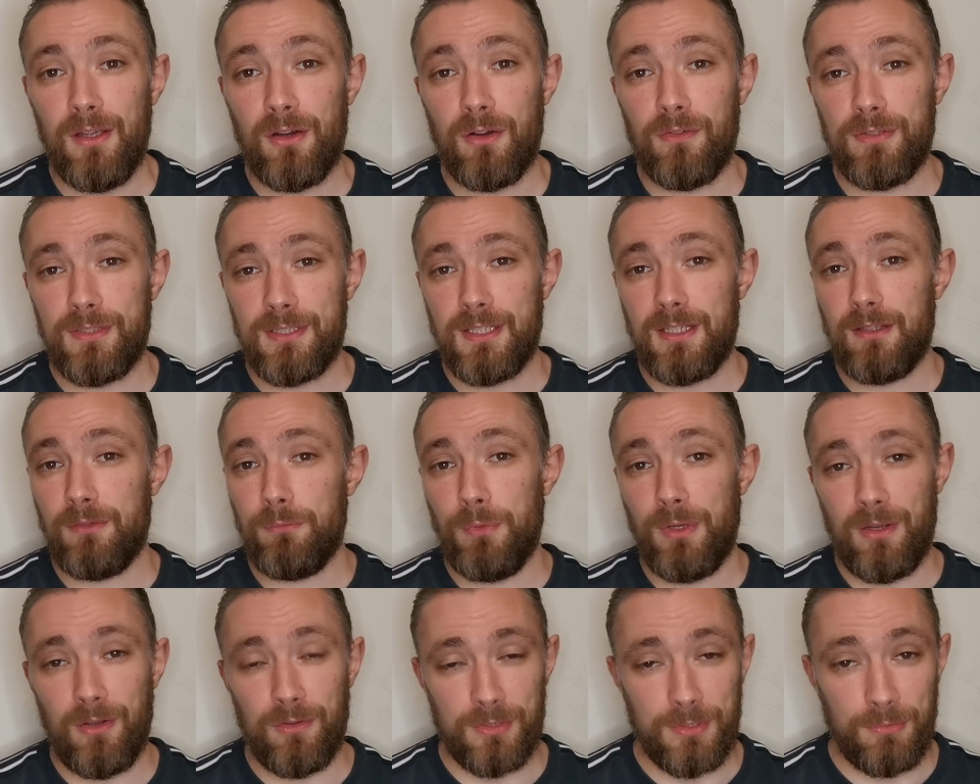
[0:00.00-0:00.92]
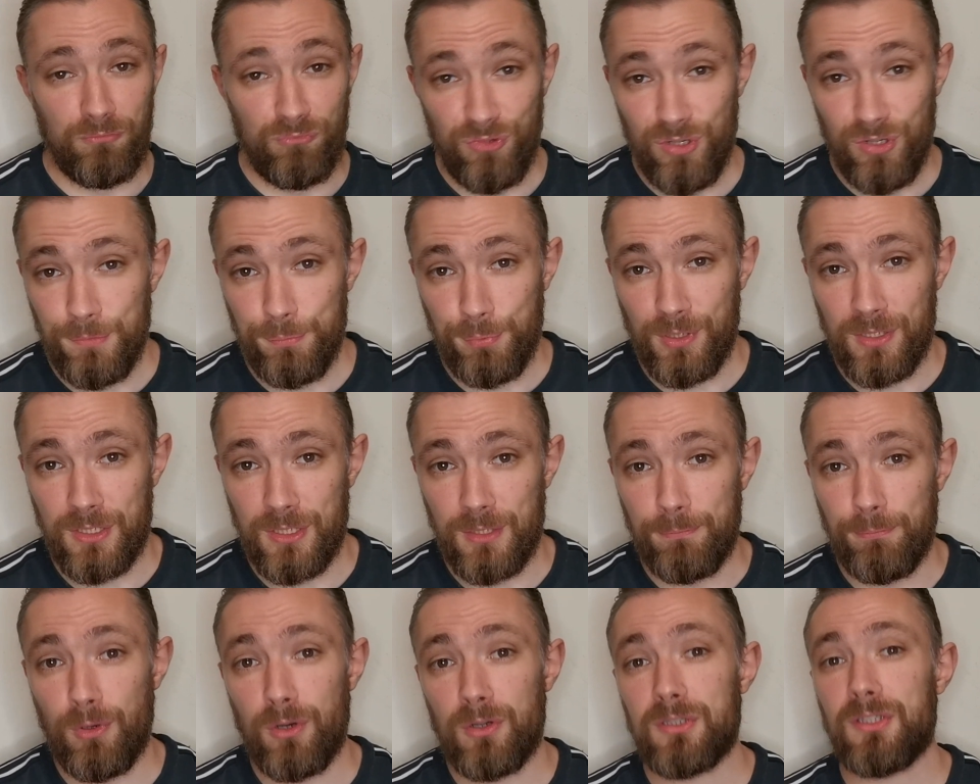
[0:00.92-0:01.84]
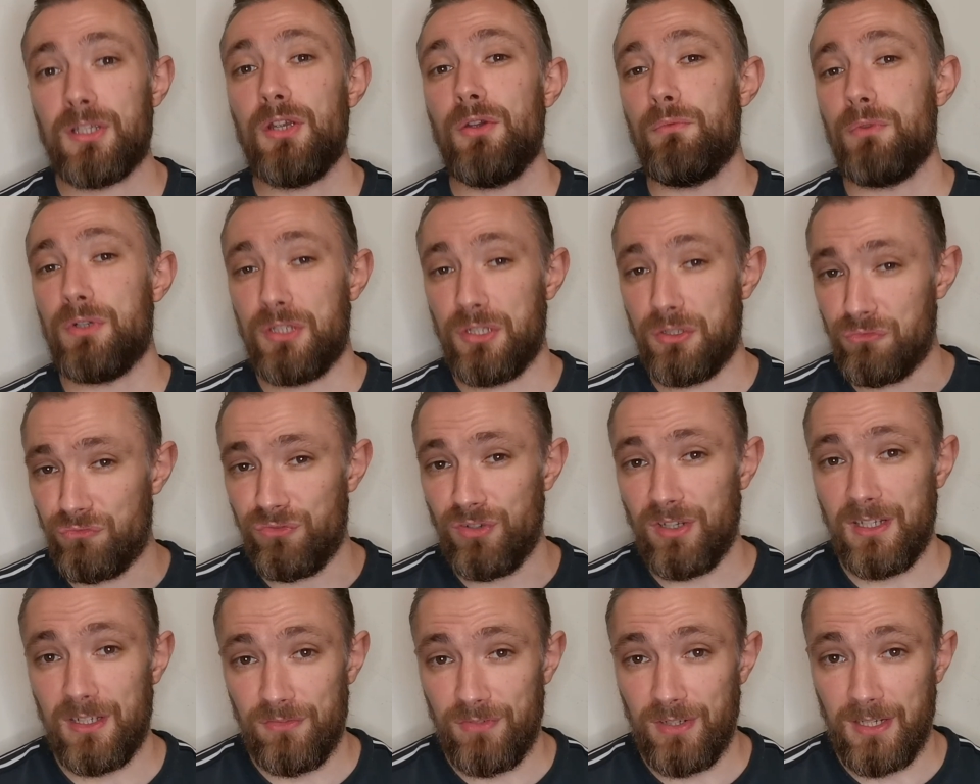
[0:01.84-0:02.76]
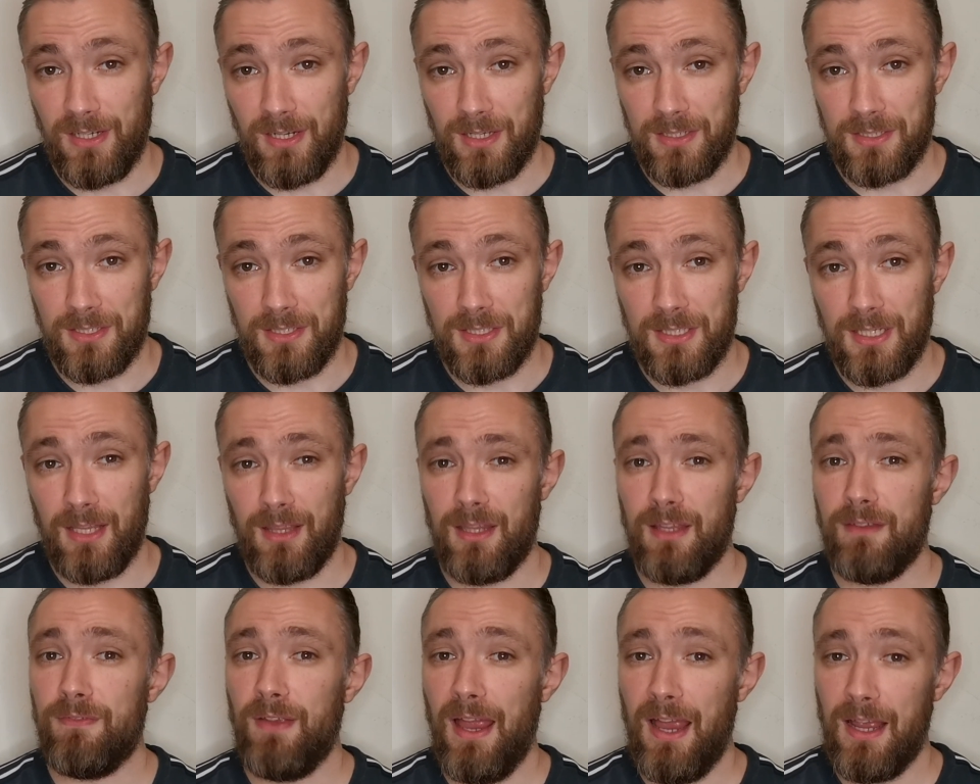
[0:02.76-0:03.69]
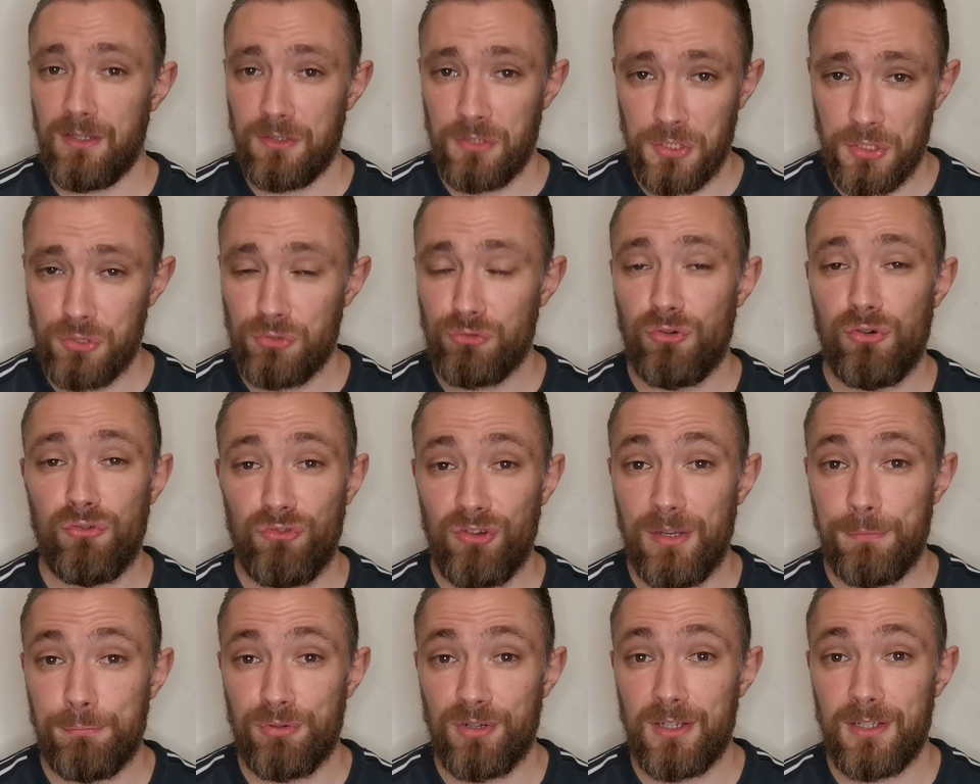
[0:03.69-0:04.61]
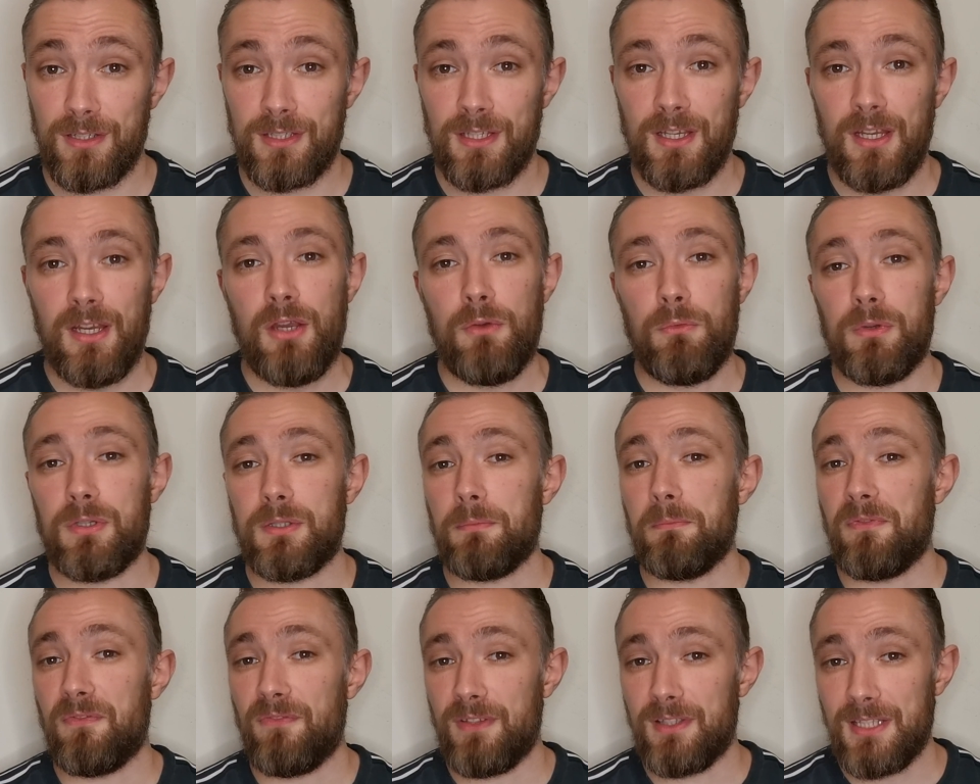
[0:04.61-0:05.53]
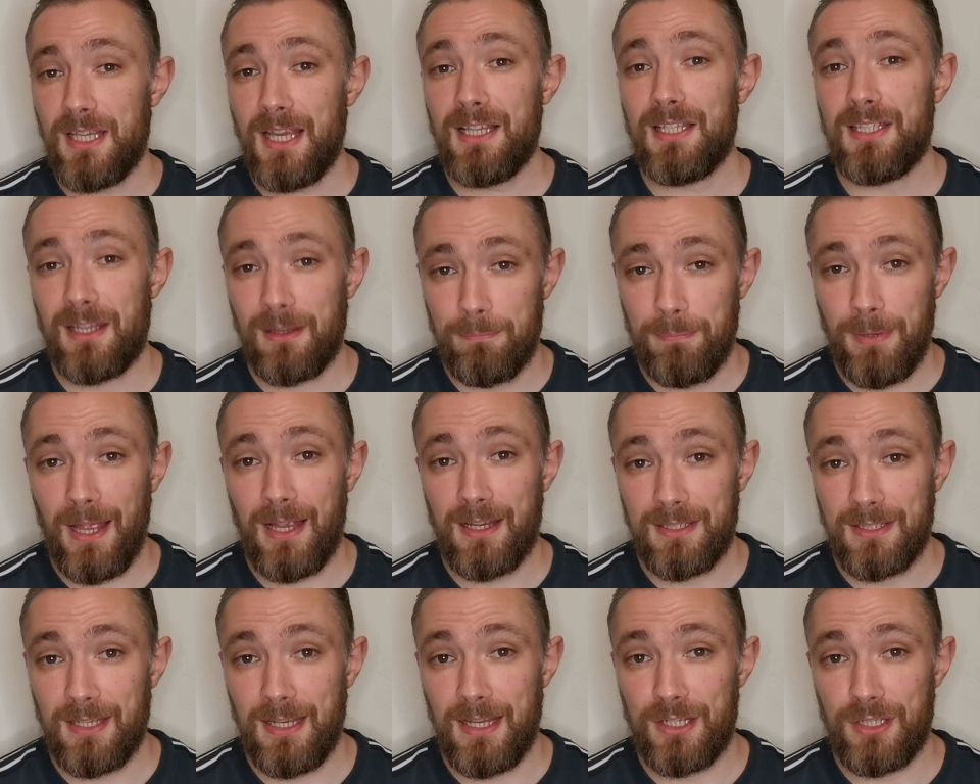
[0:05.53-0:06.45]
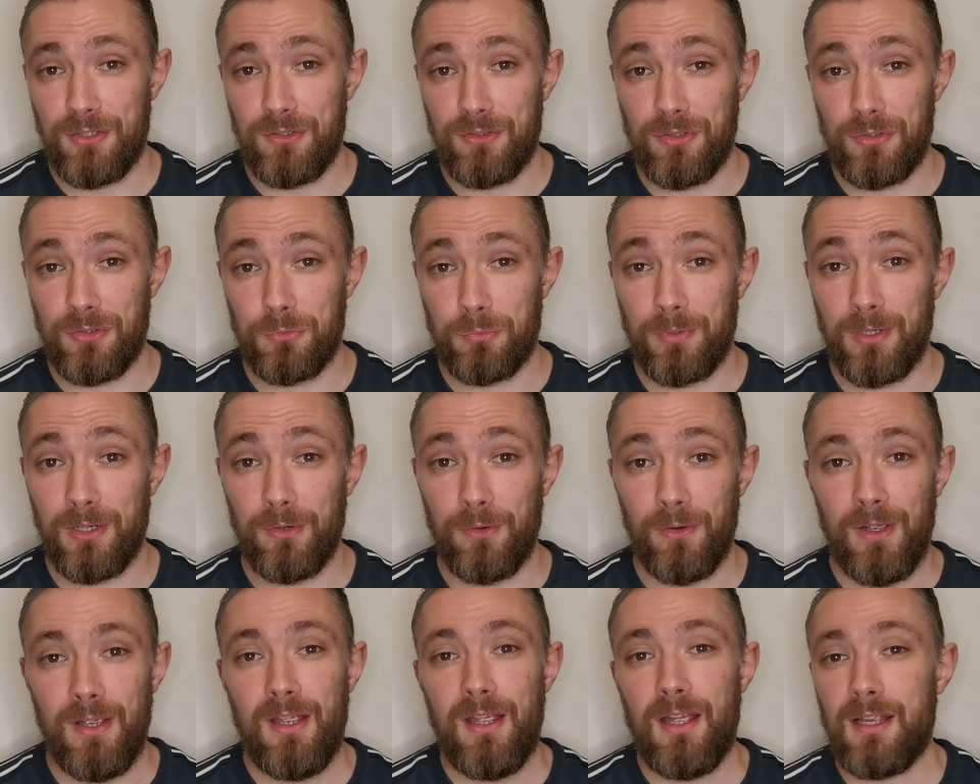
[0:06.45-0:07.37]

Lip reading: Obviously, we've got some reprinted box, which is really, really nice to see. And they've had strong reprints with some fantastic pack selections as well.